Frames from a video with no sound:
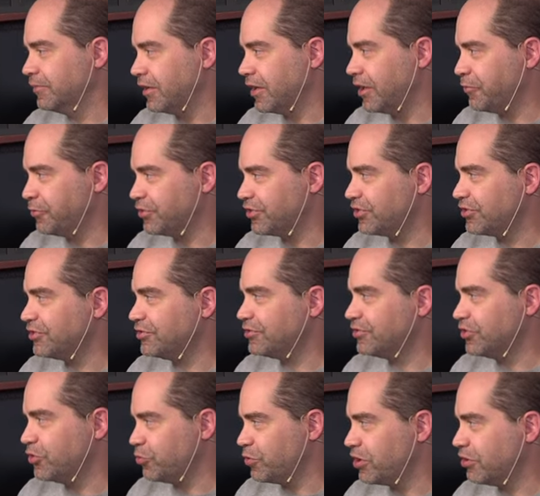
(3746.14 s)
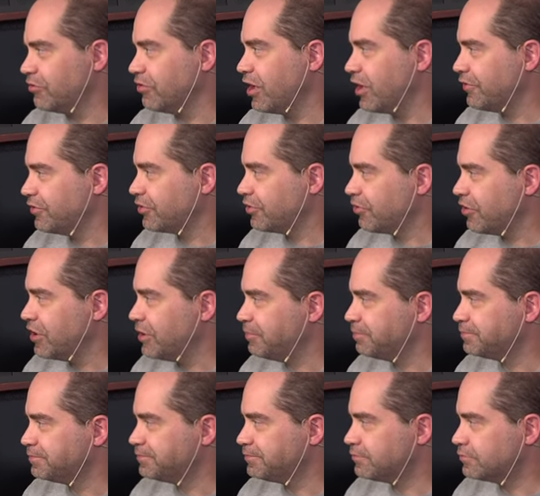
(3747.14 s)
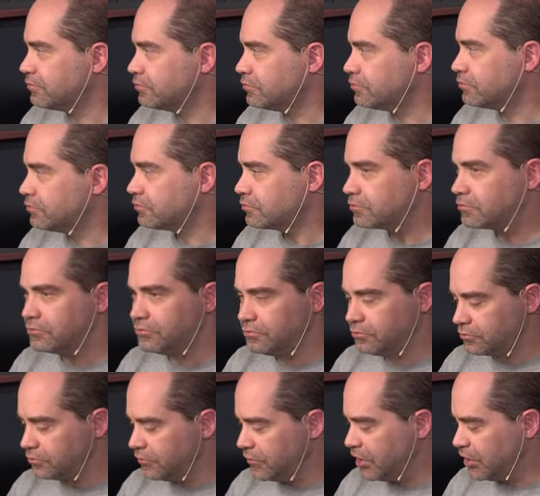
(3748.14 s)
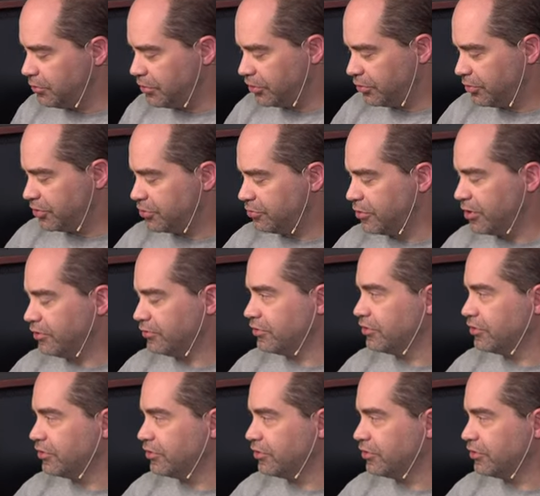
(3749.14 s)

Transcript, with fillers: I was doing a live stream. Let me switch away.